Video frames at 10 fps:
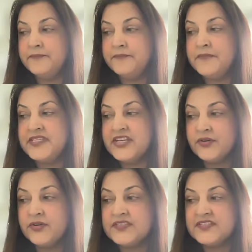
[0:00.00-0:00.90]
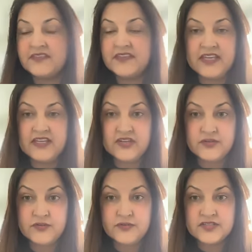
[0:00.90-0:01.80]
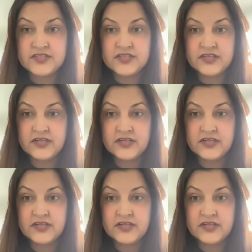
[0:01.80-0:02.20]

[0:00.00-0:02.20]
materials that they used,